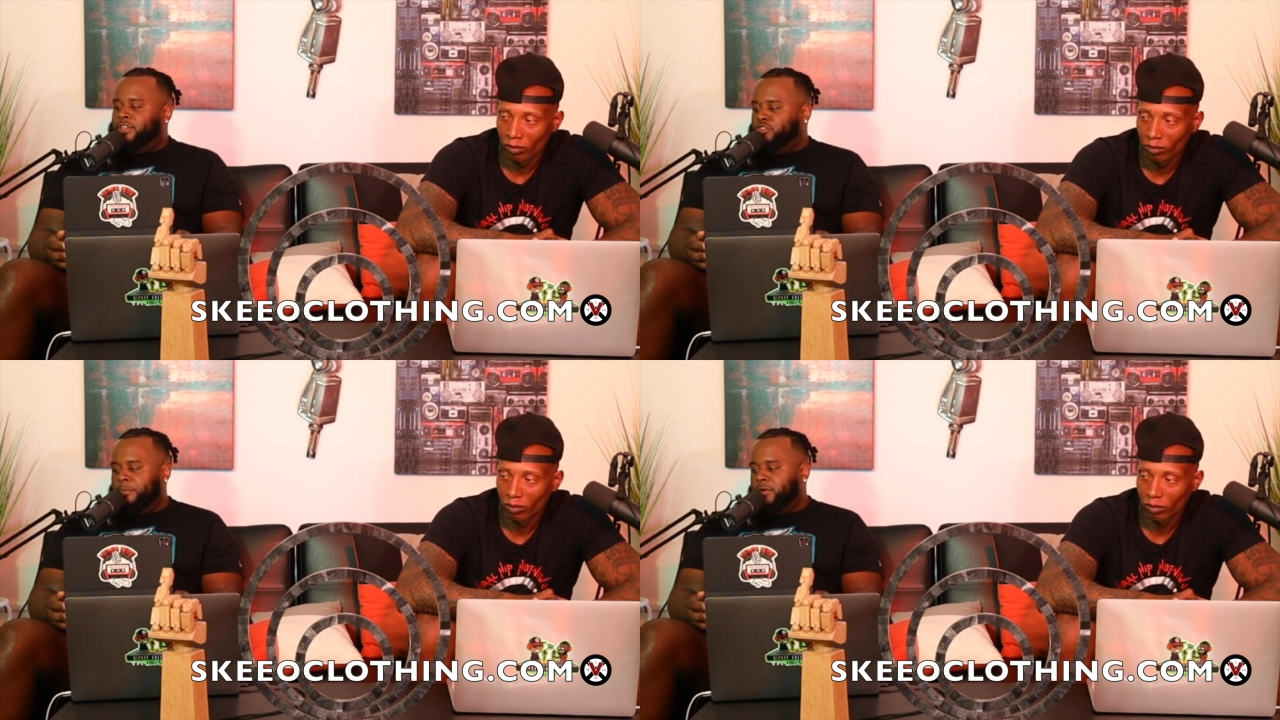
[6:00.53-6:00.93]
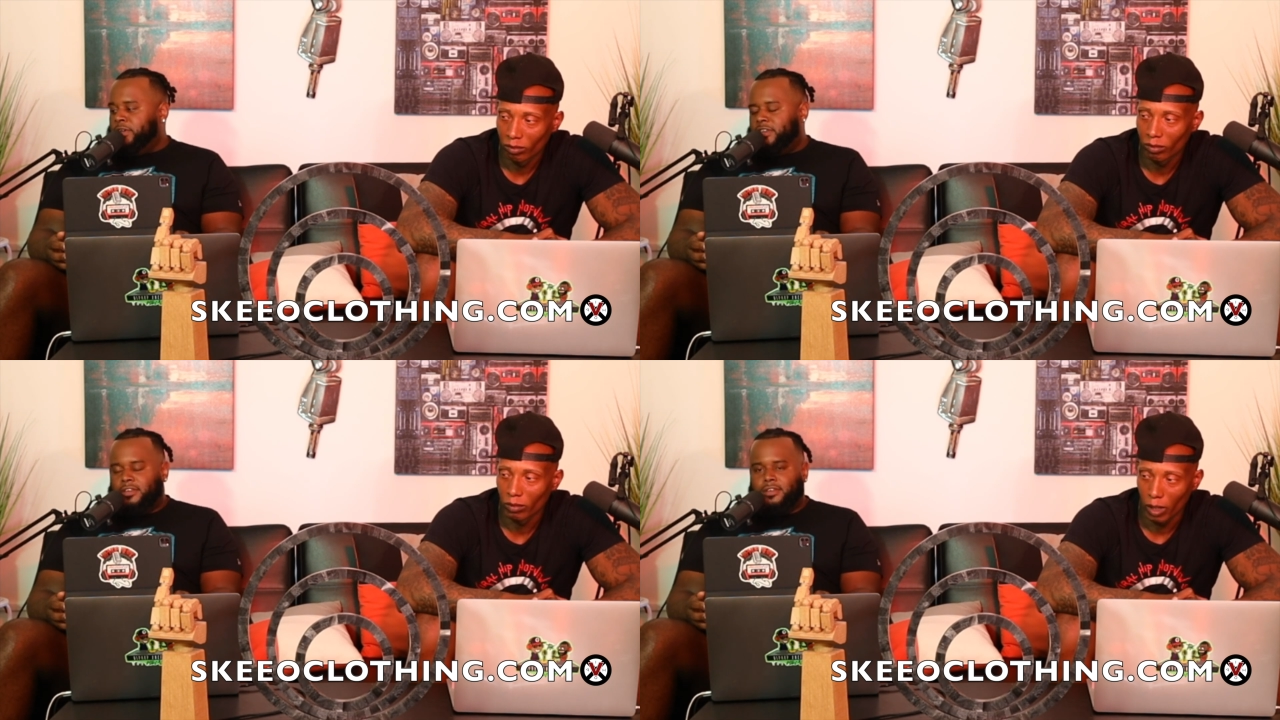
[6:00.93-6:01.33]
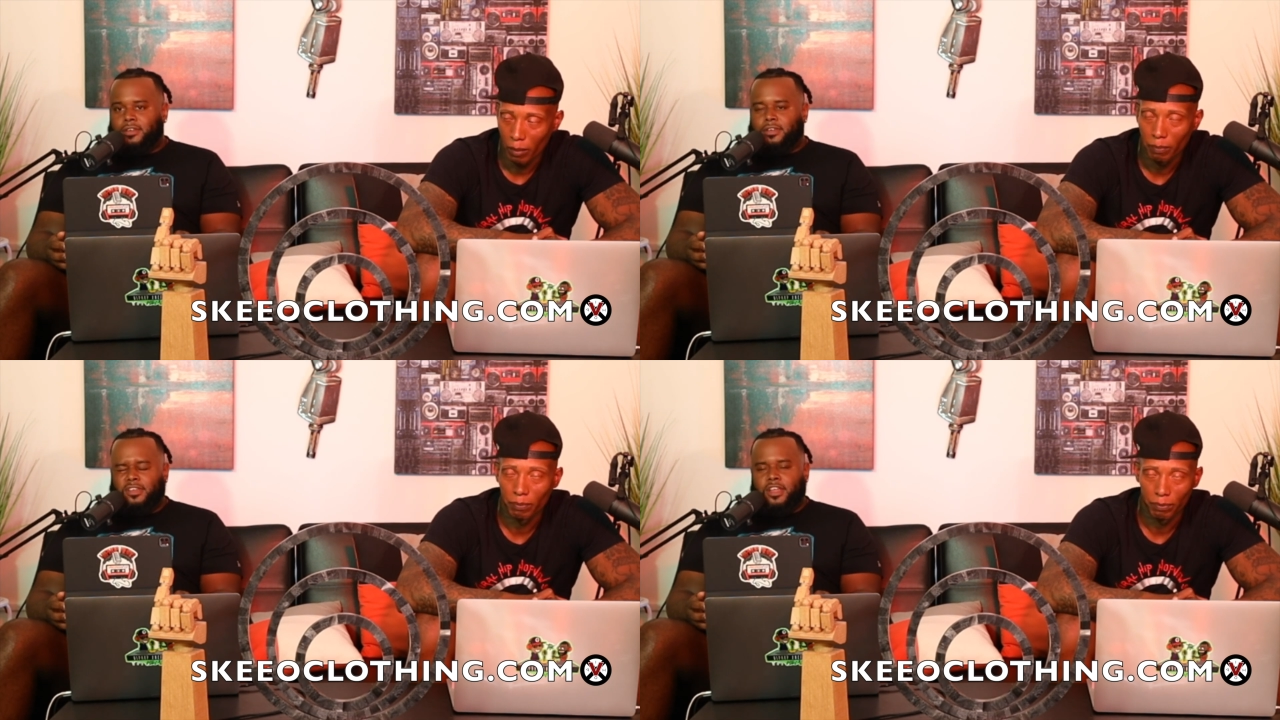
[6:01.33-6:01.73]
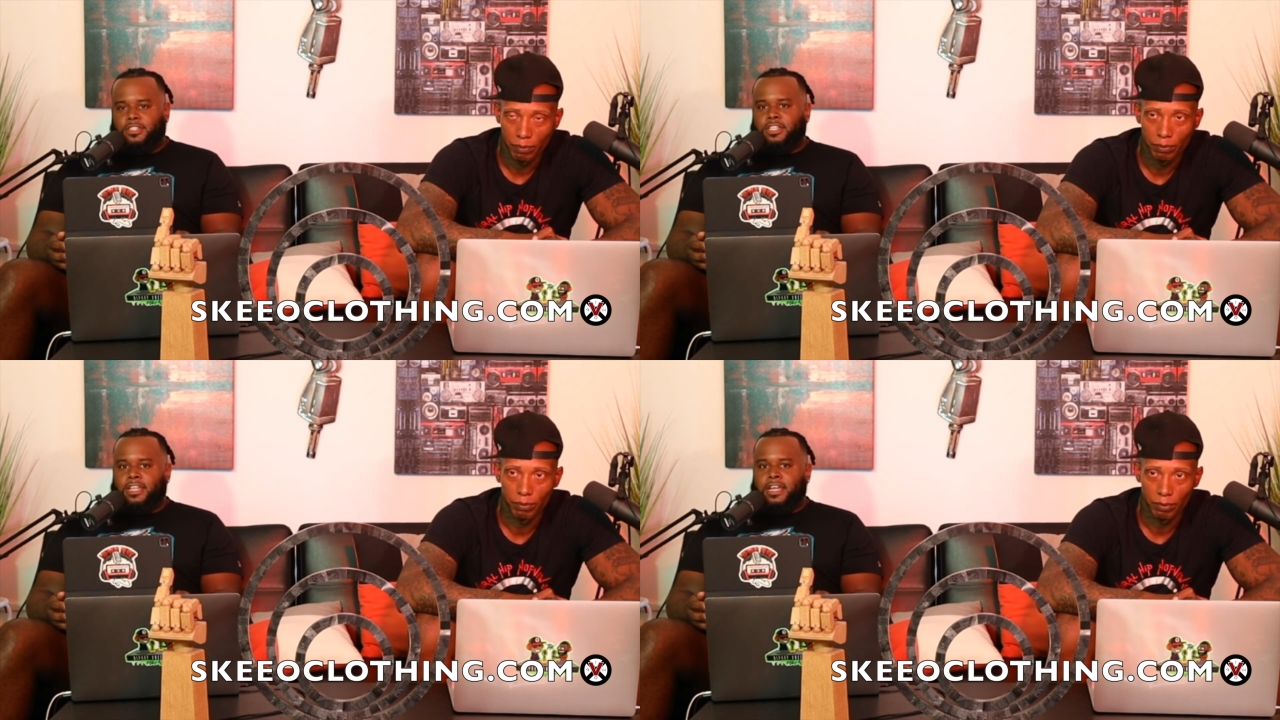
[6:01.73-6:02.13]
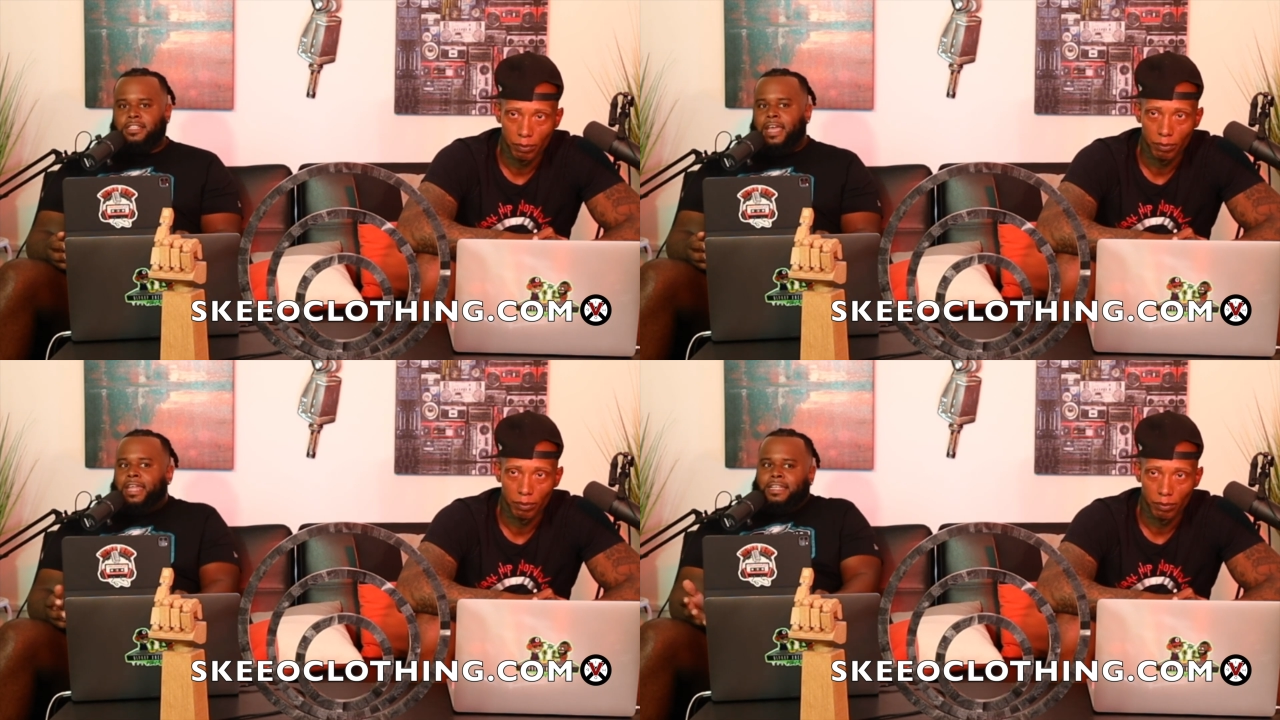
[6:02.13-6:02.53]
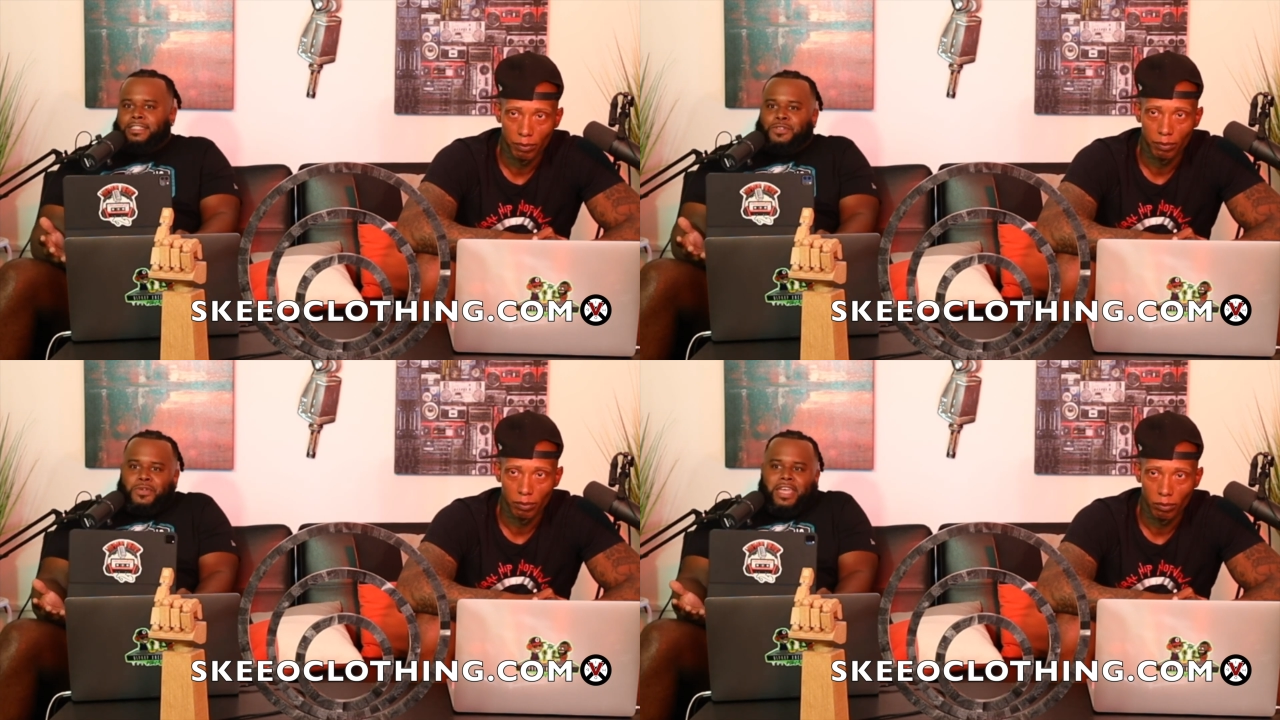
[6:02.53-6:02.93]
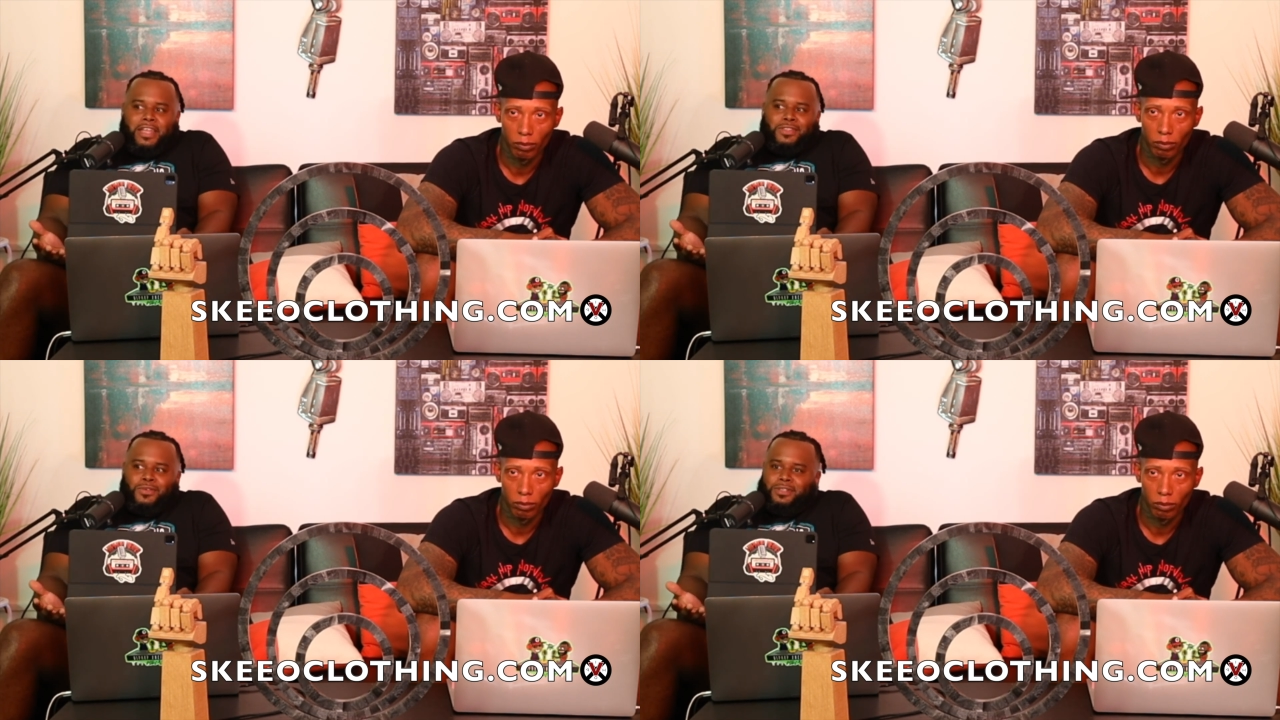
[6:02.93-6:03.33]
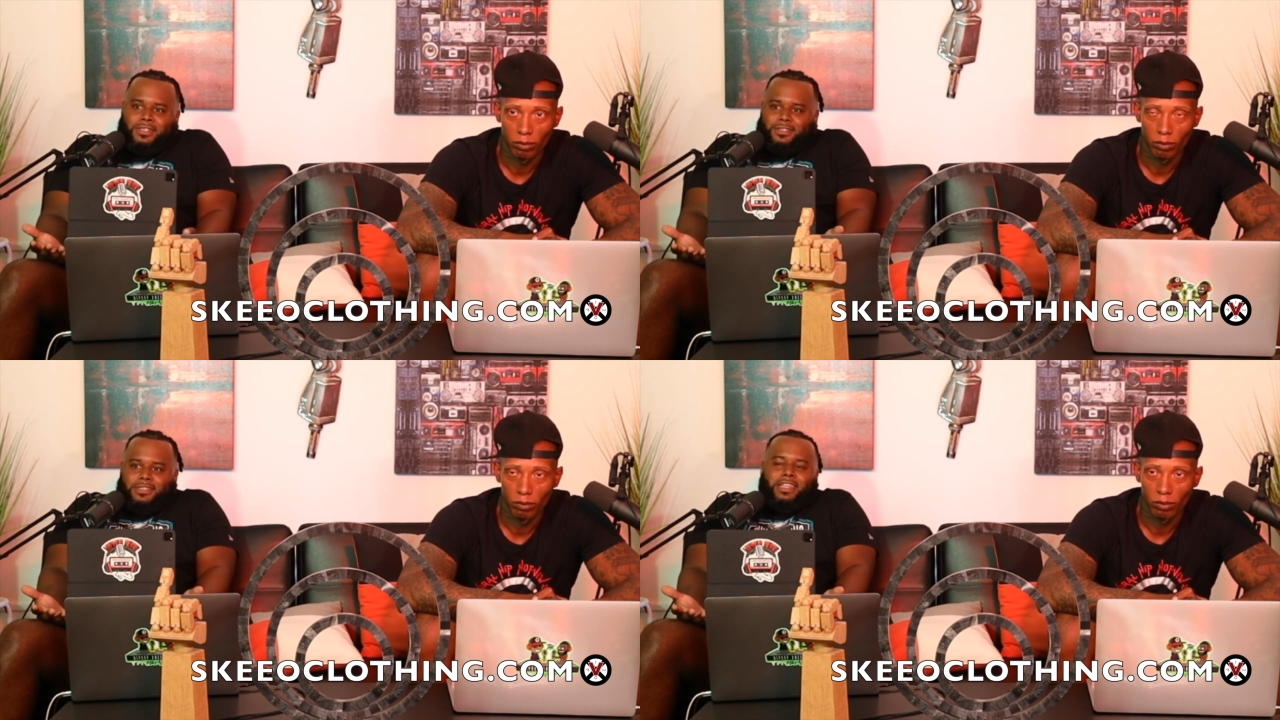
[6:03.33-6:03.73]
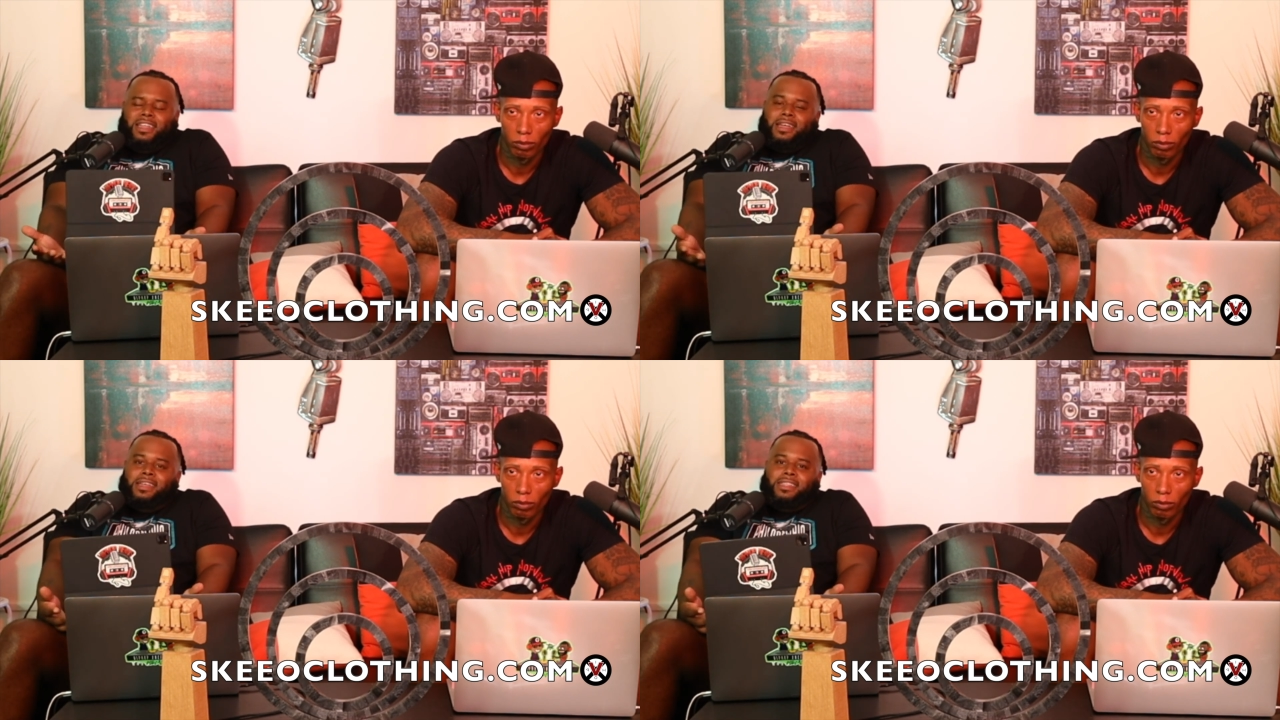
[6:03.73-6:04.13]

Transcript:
Speaker 1: smoking and shit like that. You can't, it's not like